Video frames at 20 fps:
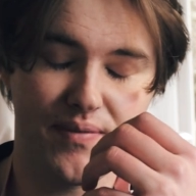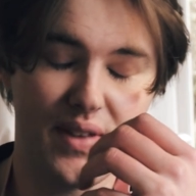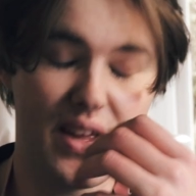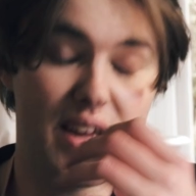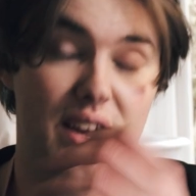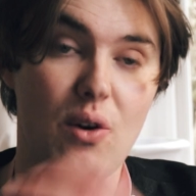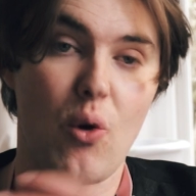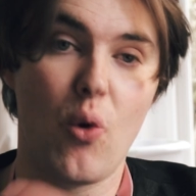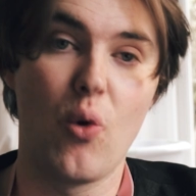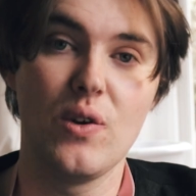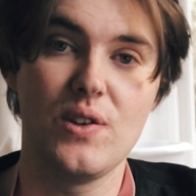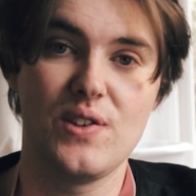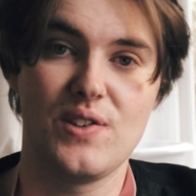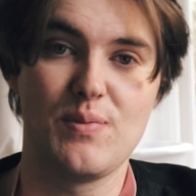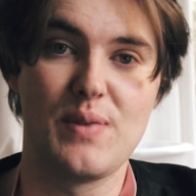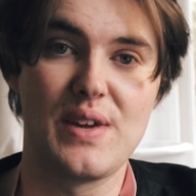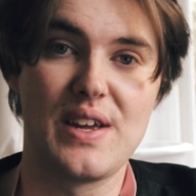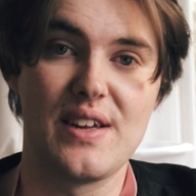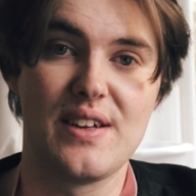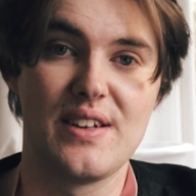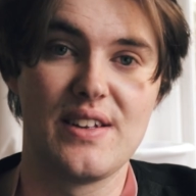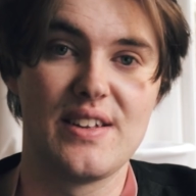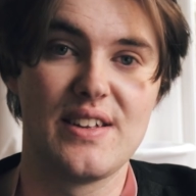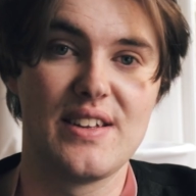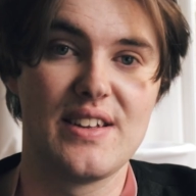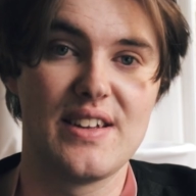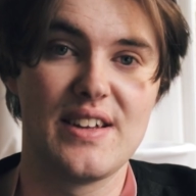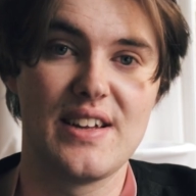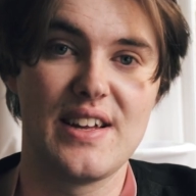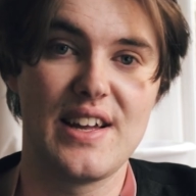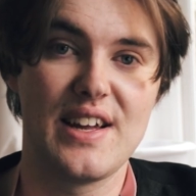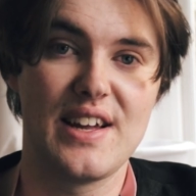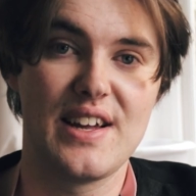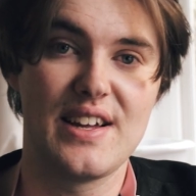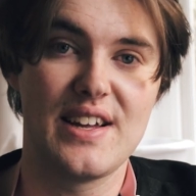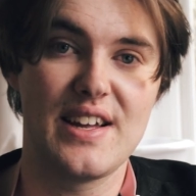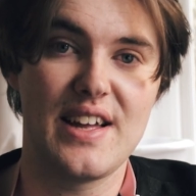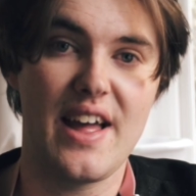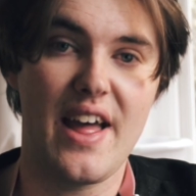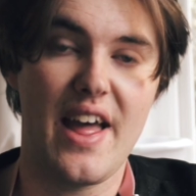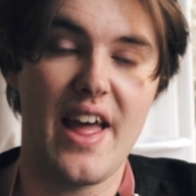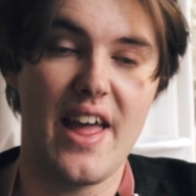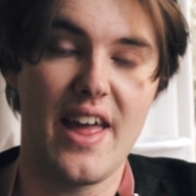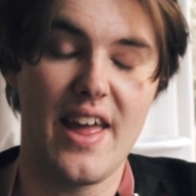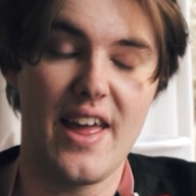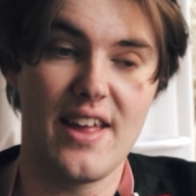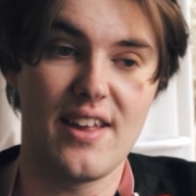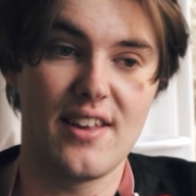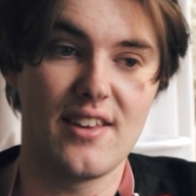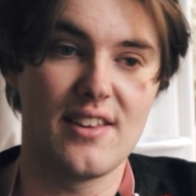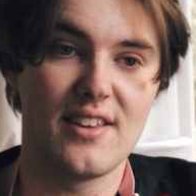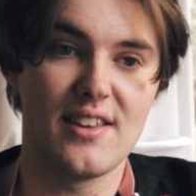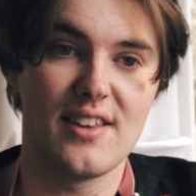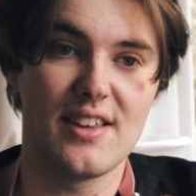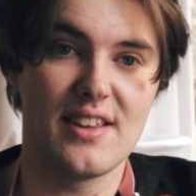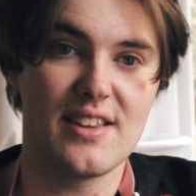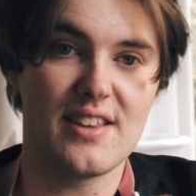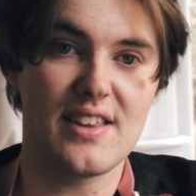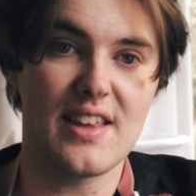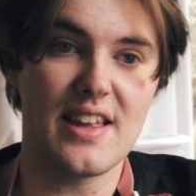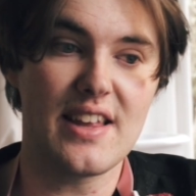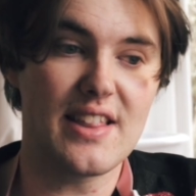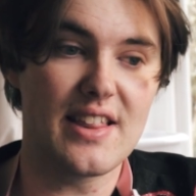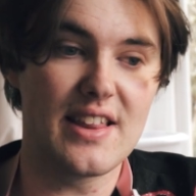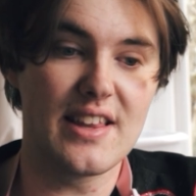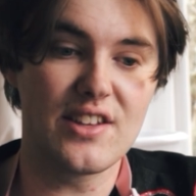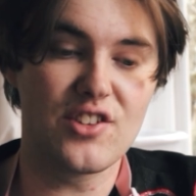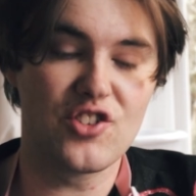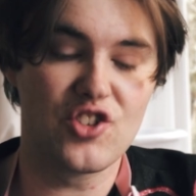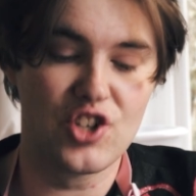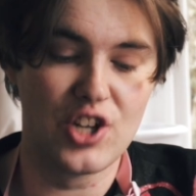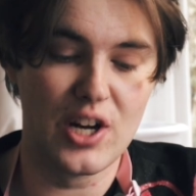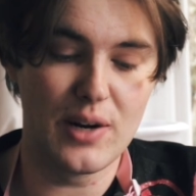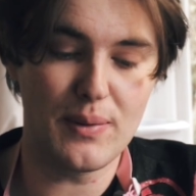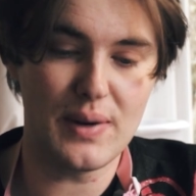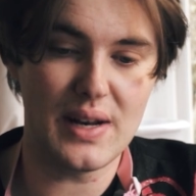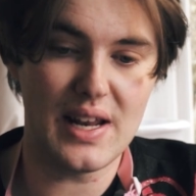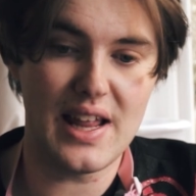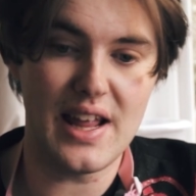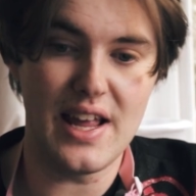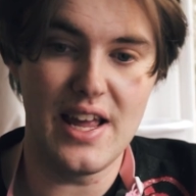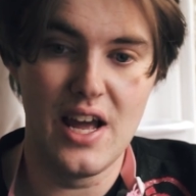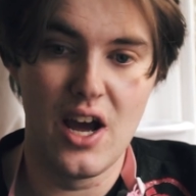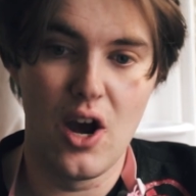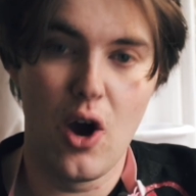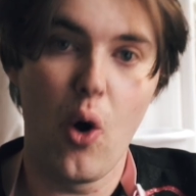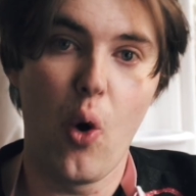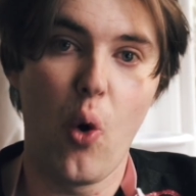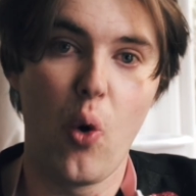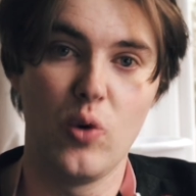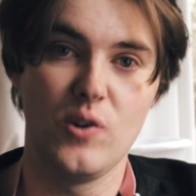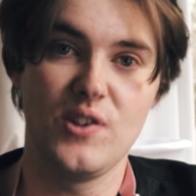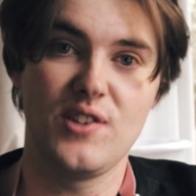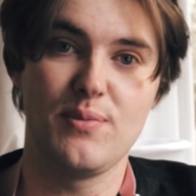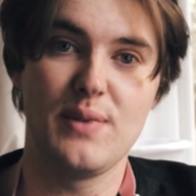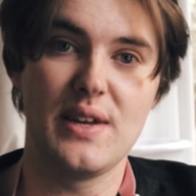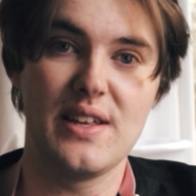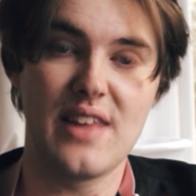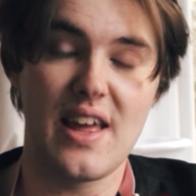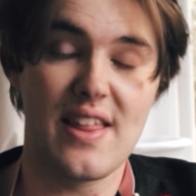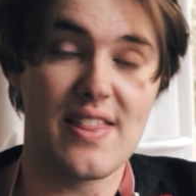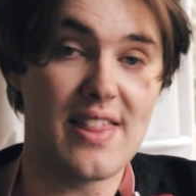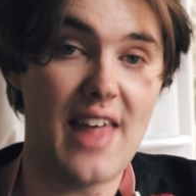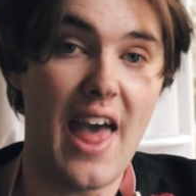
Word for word: it haunts me. It, it legitimately haunts me that